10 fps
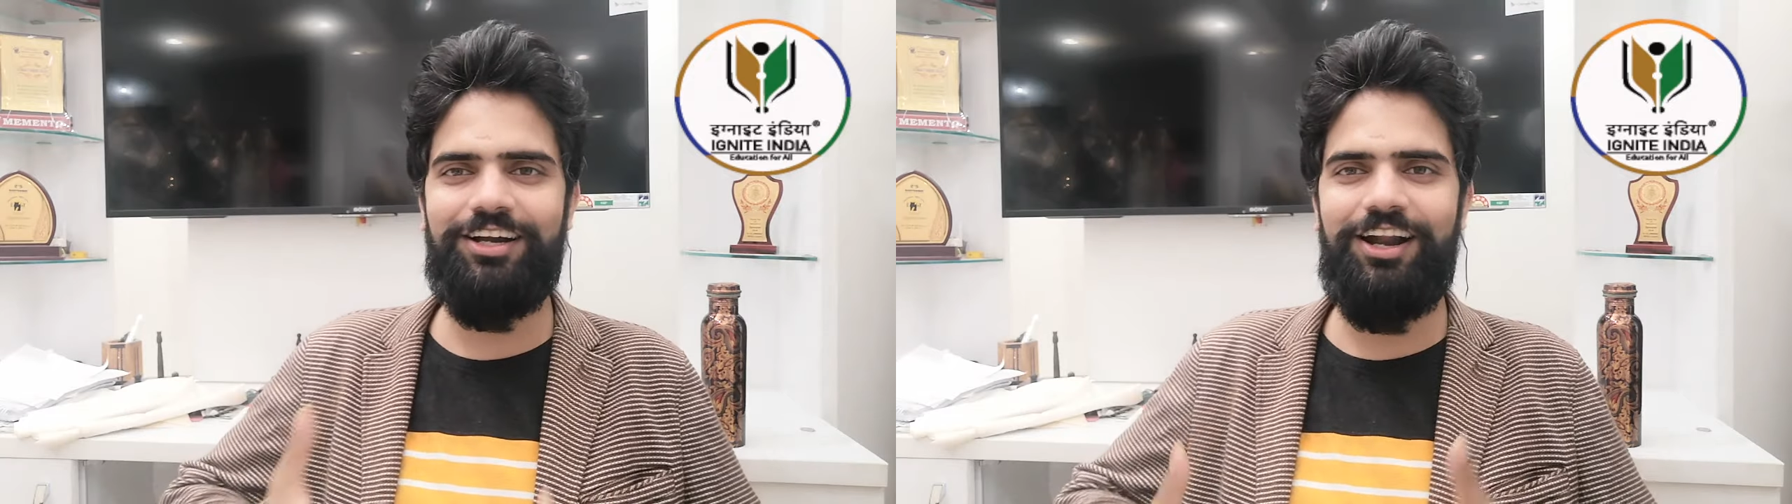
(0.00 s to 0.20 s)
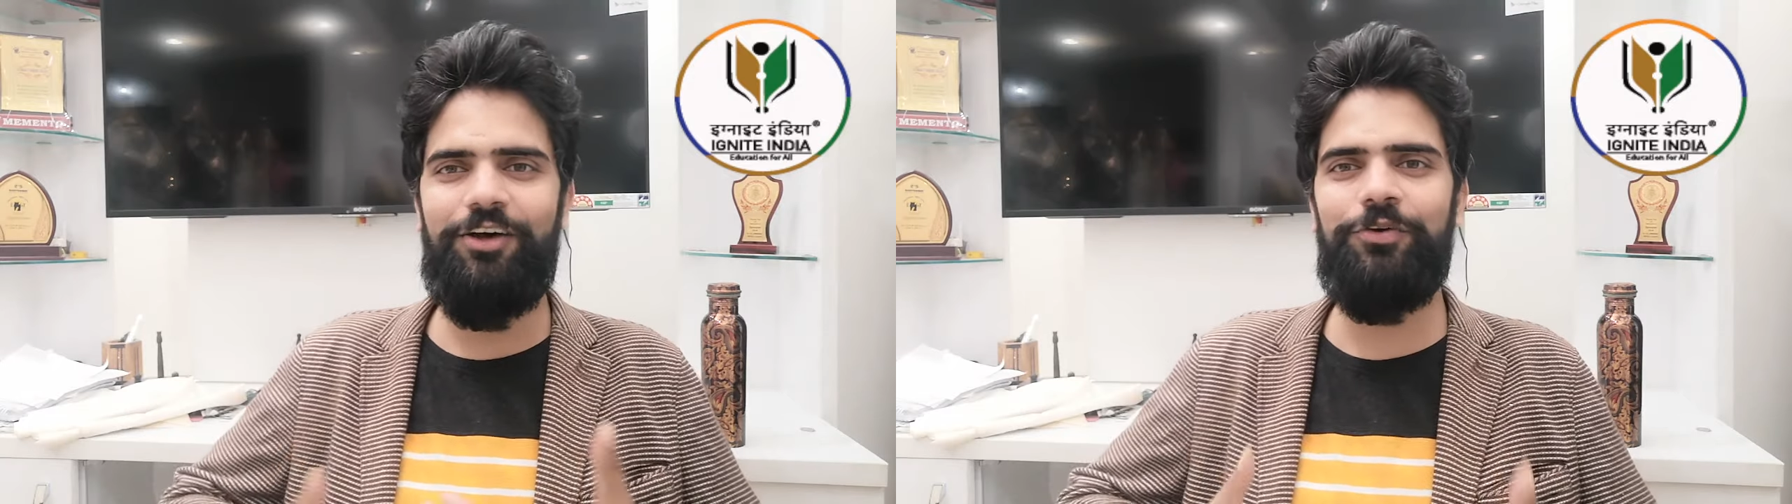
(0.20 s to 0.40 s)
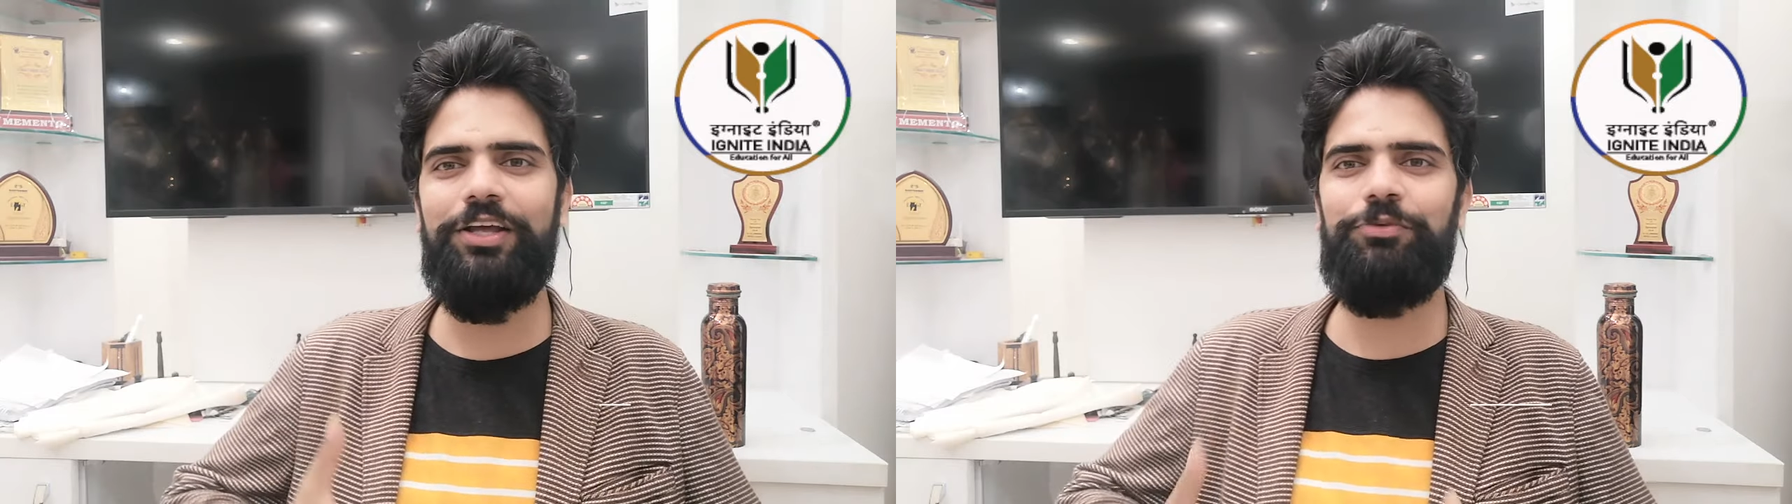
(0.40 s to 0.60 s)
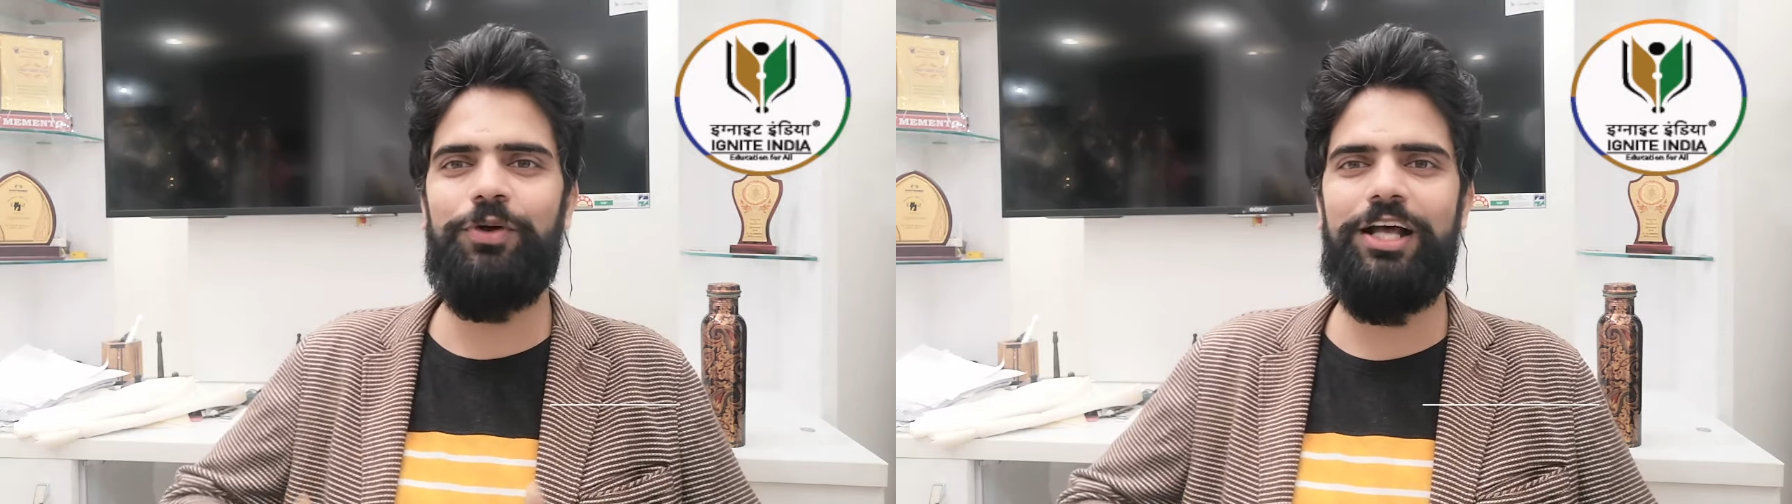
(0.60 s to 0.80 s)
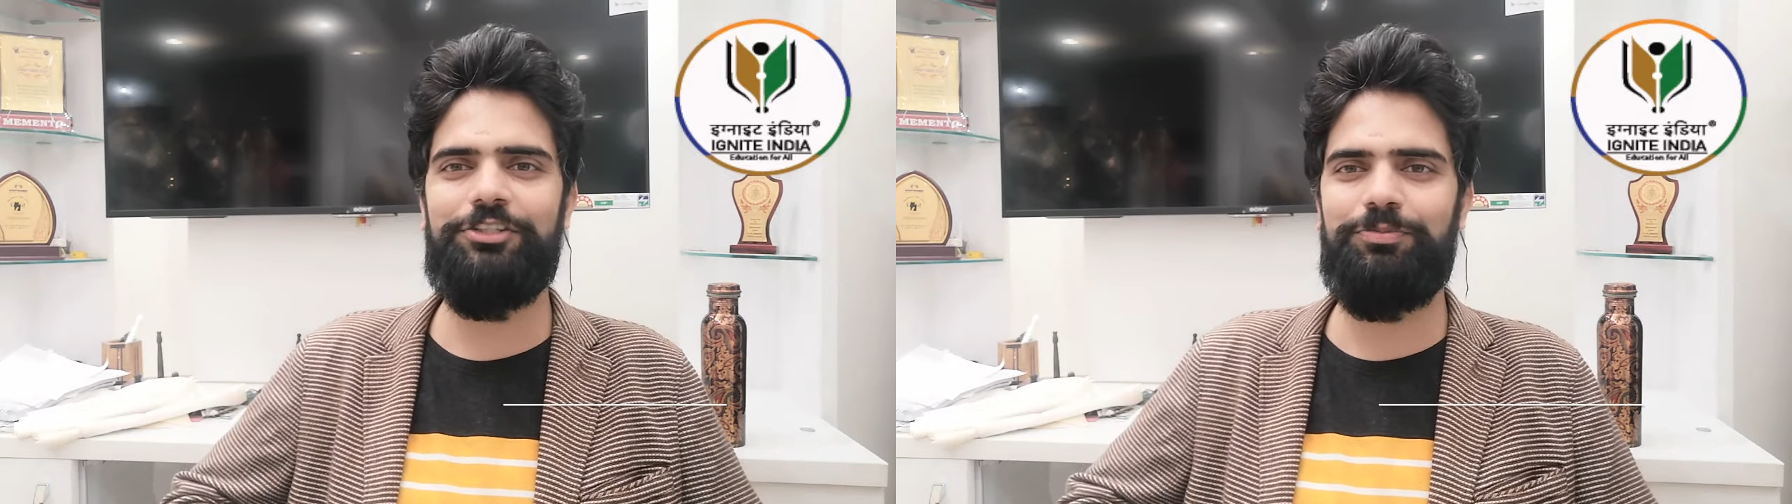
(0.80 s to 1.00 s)
round if
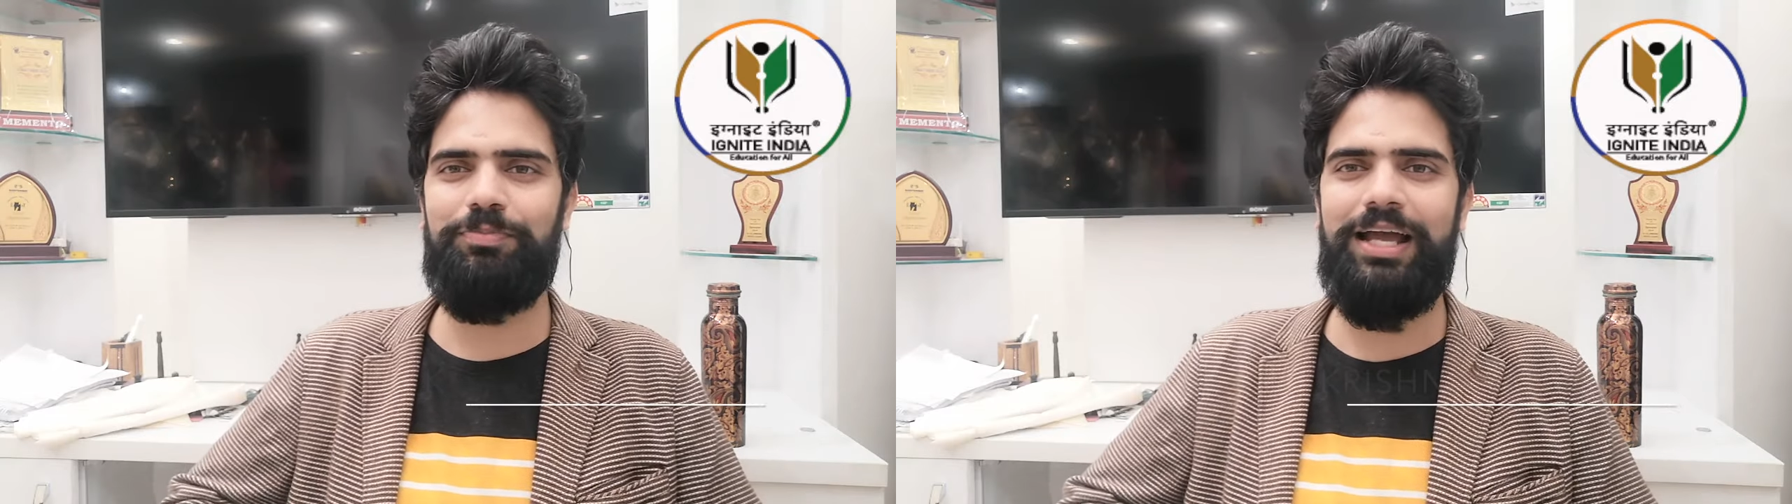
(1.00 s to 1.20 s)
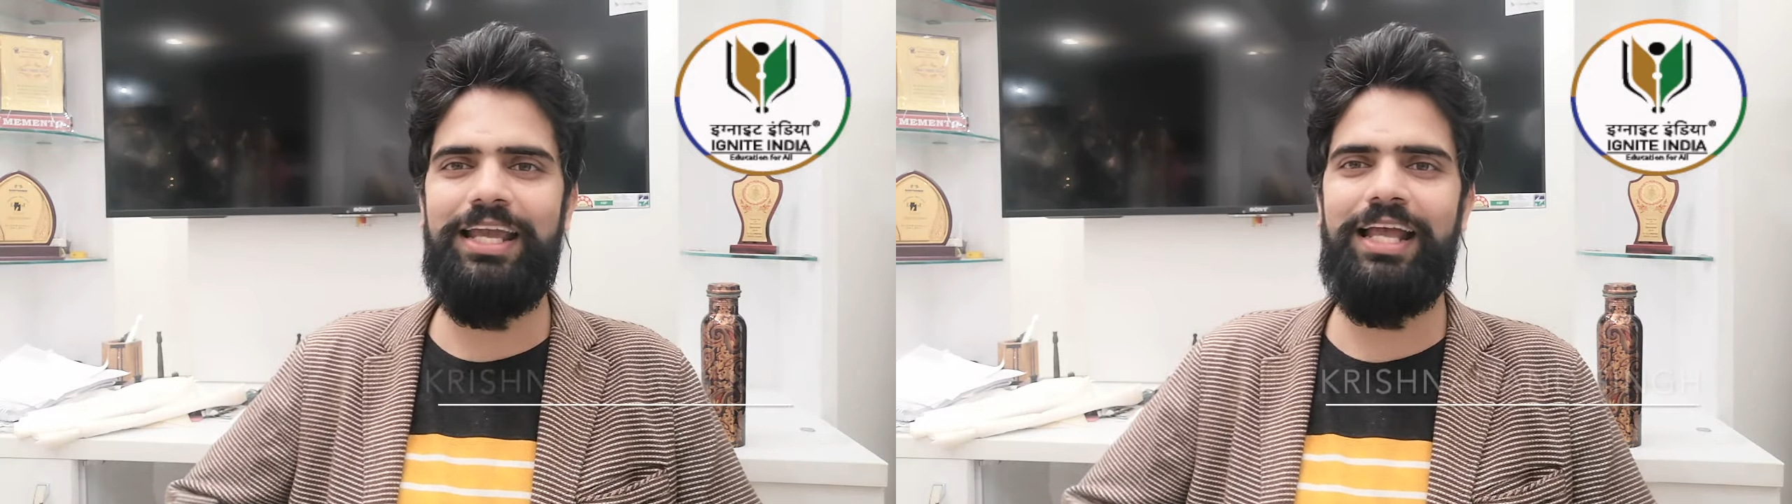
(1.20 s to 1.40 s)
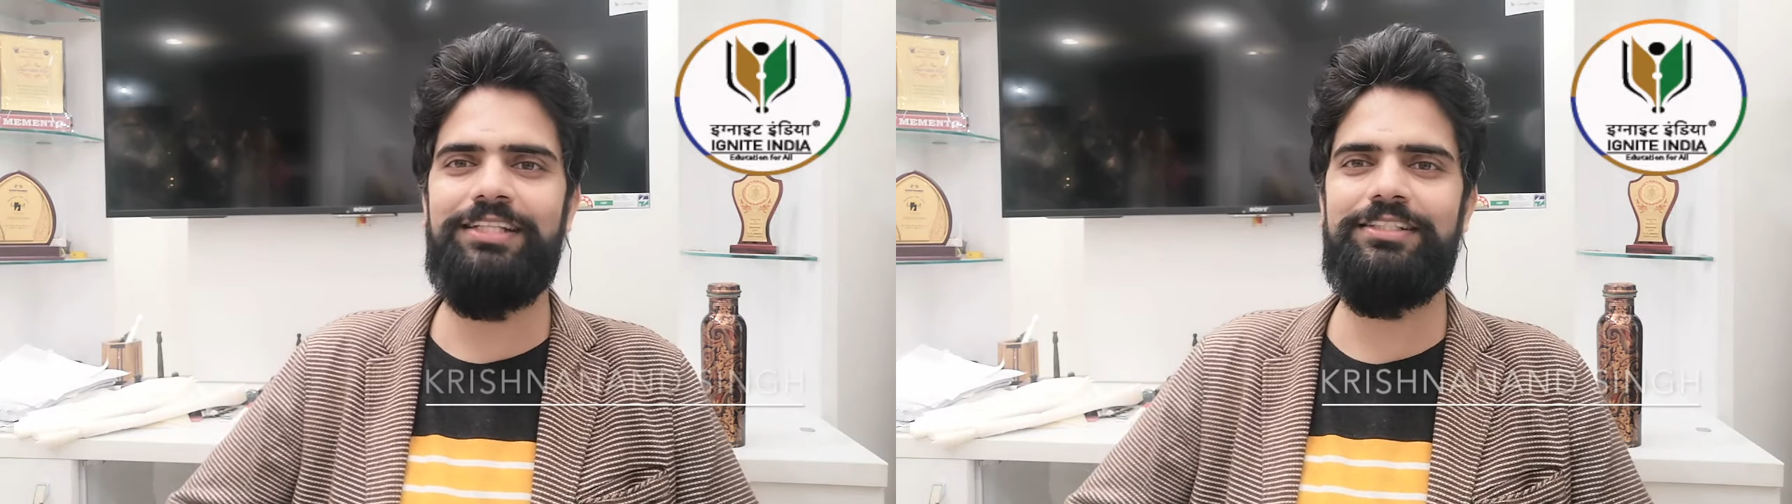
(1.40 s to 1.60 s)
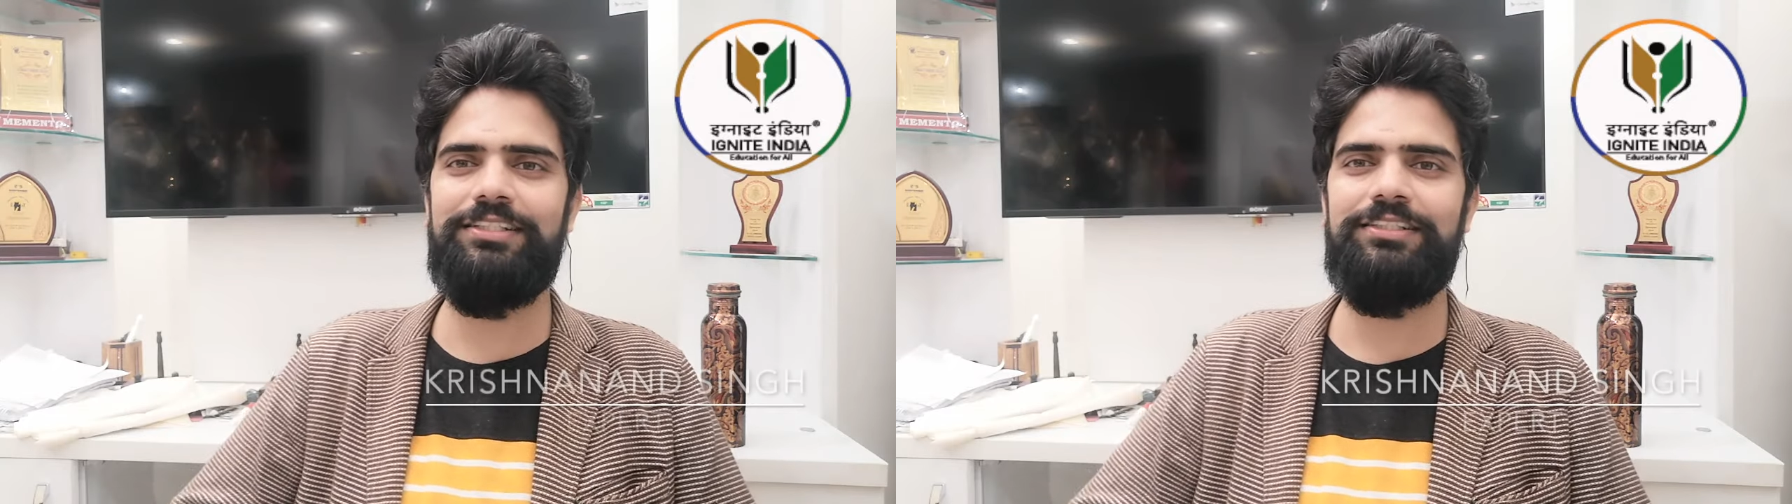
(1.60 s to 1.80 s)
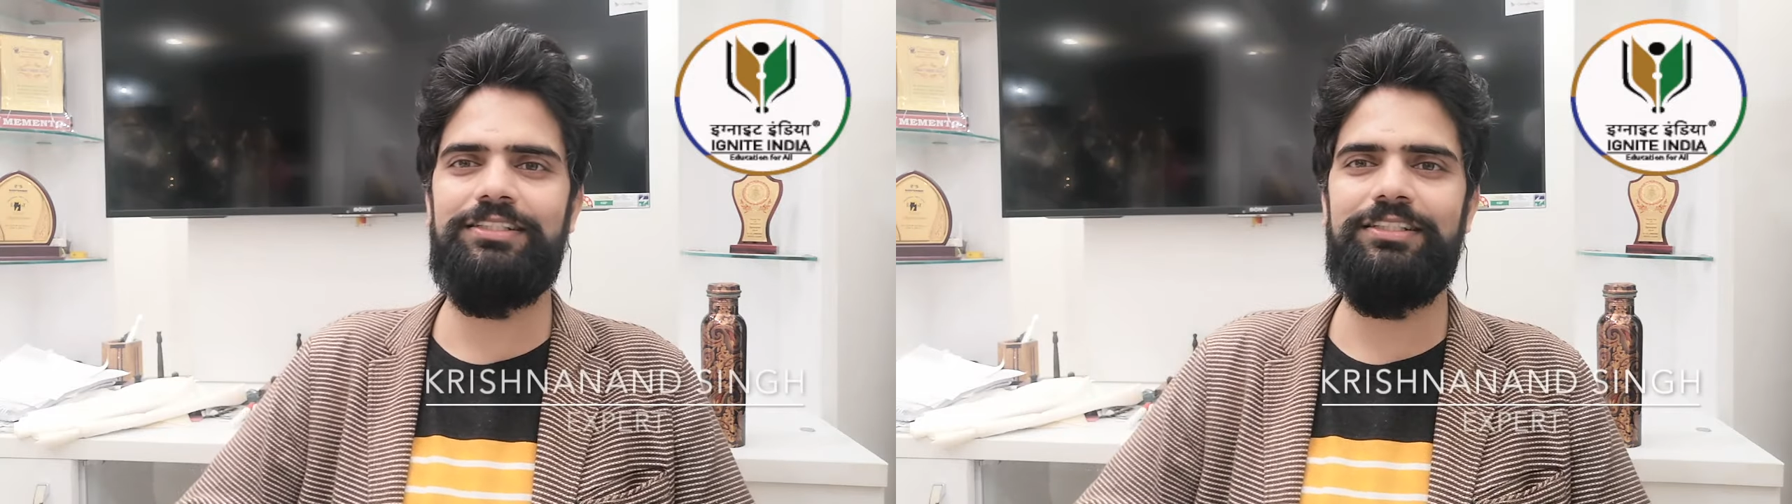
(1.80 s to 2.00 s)
you ask my
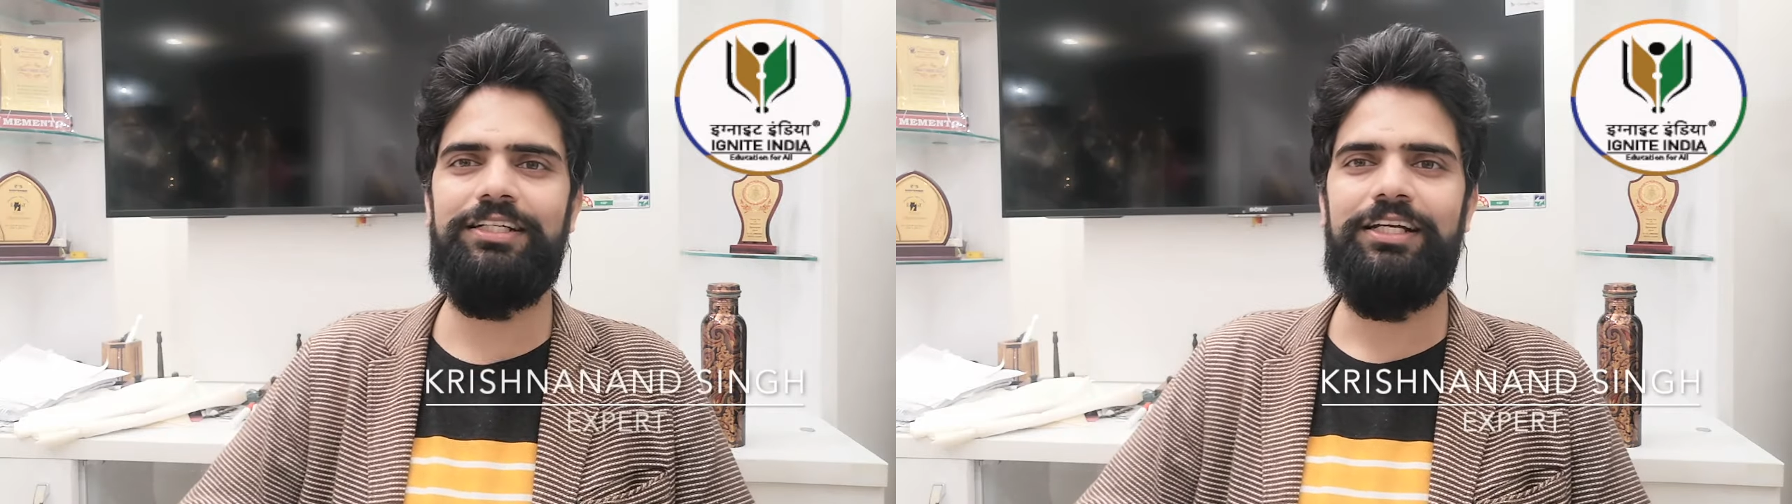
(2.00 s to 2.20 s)
answers,